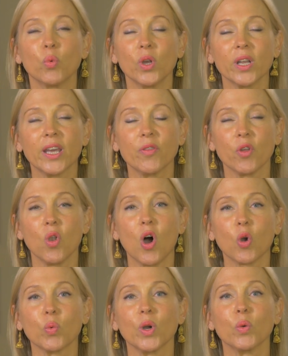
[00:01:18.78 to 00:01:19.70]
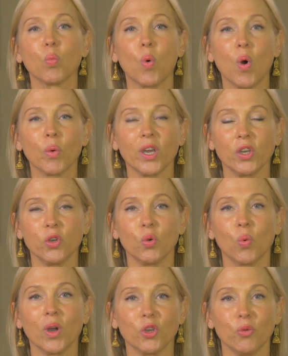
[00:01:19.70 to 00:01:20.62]
really in the long run won't get
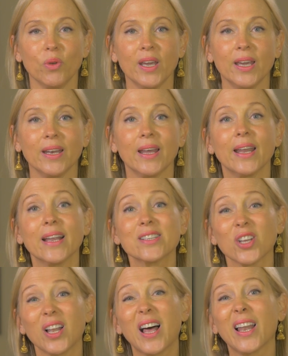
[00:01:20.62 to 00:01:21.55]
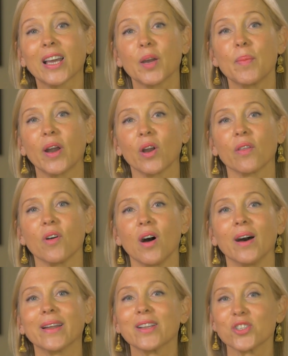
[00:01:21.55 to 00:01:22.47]
you what you need. And it's a lot like a
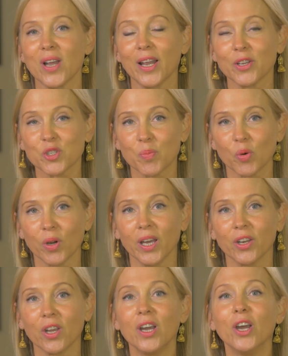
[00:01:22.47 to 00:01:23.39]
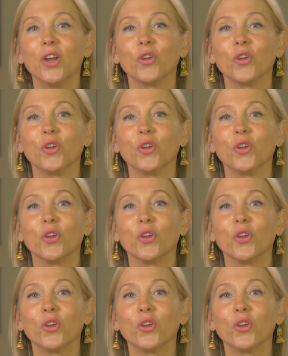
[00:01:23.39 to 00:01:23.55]
marathon. It's not a sprint.